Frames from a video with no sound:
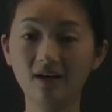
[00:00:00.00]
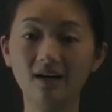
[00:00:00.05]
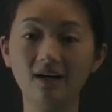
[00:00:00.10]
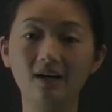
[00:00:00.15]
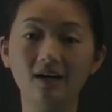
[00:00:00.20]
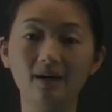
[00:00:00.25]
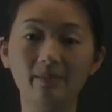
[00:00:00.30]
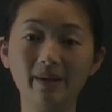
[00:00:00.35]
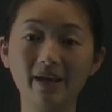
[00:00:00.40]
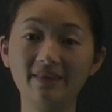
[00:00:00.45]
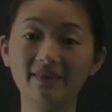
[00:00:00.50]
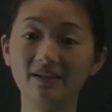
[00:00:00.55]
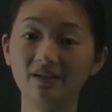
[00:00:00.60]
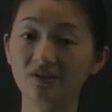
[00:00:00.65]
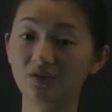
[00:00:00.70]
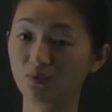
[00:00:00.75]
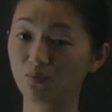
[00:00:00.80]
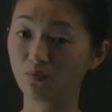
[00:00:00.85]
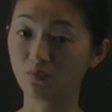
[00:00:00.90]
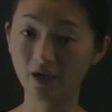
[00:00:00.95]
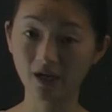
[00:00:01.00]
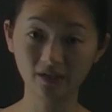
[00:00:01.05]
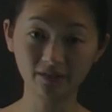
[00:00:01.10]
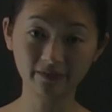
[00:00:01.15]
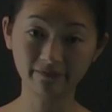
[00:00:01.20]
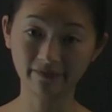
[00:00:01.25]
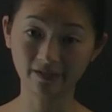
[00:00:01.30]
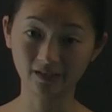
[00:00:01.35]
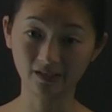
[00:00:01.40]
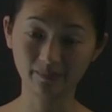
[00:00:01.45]
And there's a
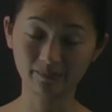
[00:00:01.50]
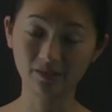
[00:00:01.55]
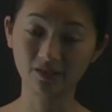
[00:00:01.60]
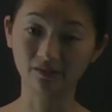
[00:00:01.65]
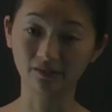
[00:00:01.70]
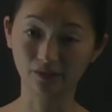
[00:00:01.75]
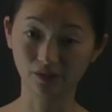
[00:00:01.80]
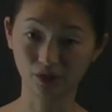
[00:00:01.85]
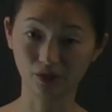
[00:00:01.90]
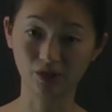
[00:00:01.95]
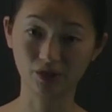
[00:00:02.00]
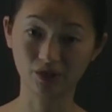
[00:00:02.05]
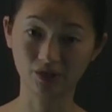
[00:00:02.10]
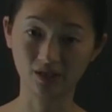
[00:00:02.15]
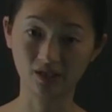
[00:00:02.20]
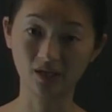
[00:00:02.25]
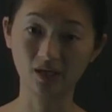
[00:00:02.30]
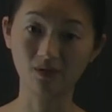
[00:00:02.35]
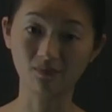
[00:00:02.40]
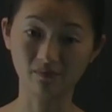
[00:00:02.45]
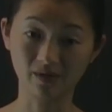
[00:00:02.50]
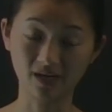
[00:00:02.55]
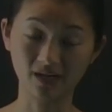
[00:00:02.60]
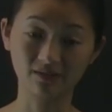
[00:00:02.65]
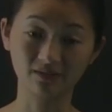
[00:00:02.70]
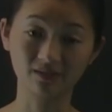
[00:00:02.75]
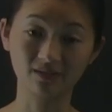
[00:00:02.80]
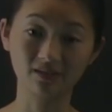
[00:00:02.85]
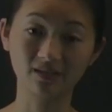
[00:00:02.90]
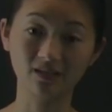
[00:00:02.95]
well-developed literature
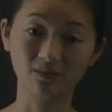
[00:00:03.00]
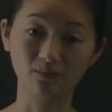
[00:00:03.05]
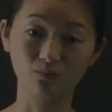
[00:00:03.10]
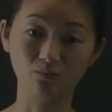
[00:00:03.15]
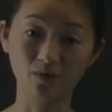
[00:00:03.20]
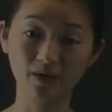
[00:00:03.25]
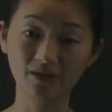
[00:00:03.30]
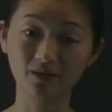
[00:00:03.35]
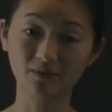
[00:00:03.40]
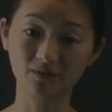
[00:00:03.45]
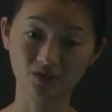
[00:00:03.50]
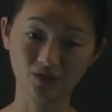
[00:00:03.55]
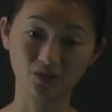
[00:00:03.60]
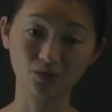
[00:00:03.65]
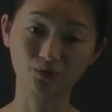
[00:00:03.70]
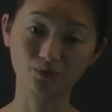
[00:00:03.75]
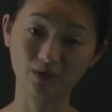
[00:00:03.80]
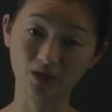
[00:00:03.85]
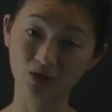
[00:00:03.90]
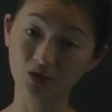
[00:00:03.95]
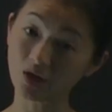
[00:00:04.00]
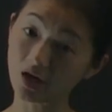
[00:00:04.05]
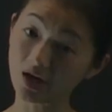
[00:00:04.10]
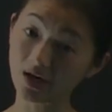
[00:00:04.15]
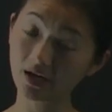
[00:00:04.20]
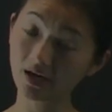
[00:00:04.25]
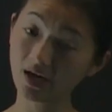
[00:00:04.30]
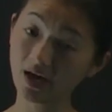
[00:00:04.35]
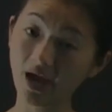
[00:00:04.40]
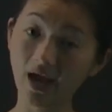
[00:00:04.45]
around what those constraints
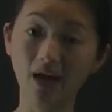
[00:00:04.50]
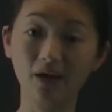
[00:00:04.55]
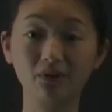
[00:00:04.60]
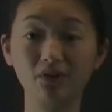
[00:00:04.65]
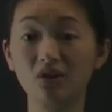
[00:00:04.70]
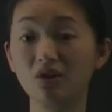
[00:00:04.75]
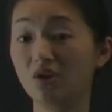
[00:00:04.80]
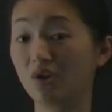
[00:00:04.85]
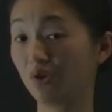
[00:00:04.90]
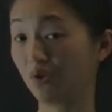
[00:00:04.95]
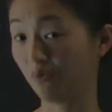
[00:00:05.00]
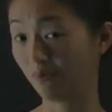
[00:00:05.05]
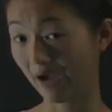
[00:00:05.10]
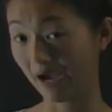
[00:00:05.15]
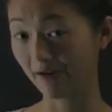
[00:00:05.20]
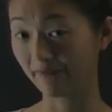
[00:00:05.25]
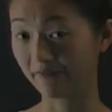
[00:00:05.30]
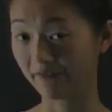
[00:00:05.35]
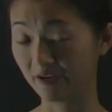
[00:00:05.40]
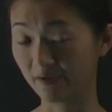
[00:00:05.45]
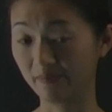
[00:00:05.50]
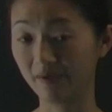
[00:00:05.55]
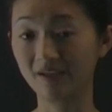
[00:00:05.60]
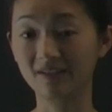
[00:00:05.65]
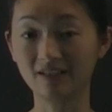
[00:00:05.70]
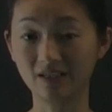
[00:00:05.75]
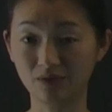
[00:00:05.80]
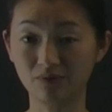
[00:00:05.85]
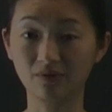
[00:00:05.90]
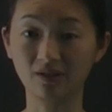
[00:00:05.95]
are, how do you know you have them, et
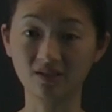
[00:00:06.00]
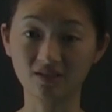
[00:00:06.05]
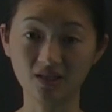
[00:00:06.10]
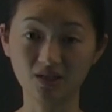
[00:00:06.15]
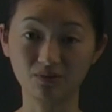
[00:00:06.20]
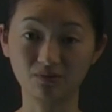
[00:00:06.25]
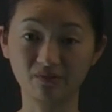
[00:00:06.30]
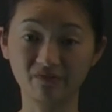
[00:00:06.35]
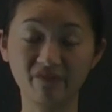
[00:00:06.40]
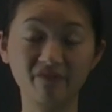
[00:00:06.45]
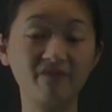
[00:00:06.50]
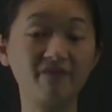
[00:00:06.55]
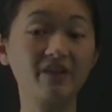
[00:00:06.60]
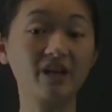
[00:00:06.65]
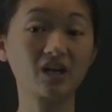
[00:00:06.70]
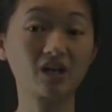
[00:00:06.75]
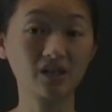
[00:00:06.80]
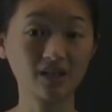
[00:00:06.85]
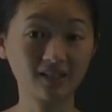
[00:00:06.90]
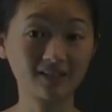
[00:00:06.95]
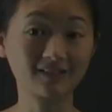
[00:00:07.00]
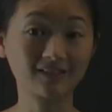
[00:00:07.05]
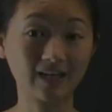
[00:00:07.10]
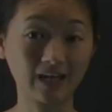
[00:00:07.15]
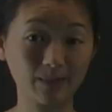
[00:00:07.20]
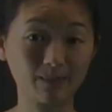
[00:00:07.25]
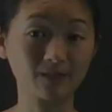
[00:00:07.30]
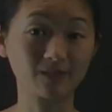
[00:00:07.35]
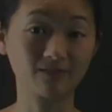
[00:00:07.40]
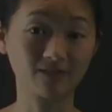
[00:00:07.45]
cetera, for various
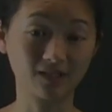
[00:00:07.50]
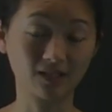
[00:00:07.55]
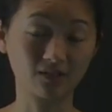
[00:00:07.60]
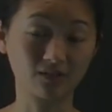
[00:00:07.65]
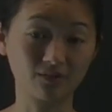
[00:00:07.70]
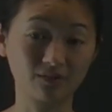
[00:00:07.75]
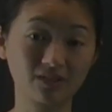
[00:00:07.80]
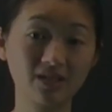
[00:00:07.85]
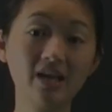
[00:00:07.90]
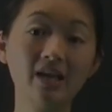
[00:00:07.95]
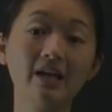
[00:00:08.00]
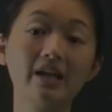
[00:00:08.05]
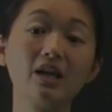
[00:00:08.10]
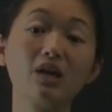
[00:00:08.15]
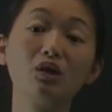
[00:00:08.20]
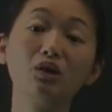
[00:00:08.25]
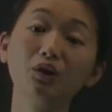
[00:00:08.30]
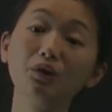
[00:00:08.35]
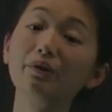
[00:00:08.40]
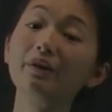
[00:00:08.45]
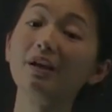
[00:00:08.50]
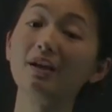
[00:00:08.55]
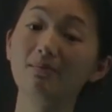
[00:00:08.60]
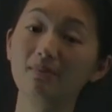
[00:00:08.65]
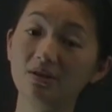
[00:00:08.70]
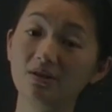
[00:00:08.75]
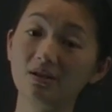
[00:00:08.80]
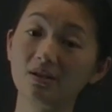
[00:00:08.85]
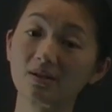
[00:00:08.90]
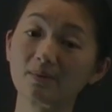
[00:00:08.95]
types of signals, including
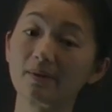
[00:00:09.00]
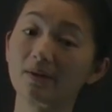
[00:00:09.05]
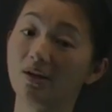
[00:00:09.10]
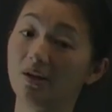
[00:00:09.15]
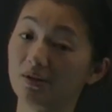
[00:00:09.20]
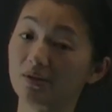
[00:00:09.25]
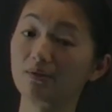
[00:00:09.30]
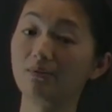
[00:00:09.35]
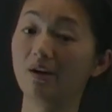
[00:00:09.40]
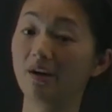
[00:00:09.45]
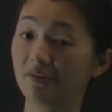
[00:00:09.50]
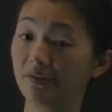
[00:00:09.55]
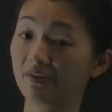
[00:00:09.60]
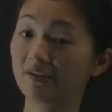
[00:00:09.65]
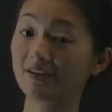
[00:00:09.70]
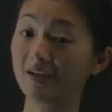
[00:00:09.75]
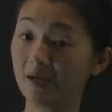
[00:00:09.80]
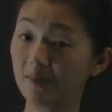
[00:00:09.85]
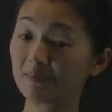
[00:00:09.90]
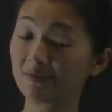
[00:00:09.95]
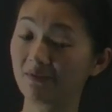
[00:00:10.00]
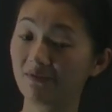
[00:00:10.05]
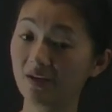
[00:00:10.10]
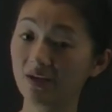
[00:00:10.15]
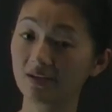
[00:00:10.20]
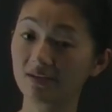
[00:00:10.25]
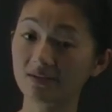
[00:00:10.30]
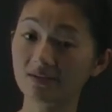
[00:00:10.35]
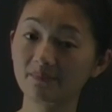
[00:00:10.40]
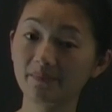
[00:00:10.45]
images, but also other types of
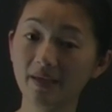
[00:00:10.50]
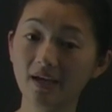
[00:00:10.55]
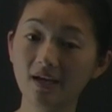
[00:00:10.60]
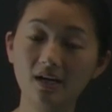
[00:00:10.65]
things.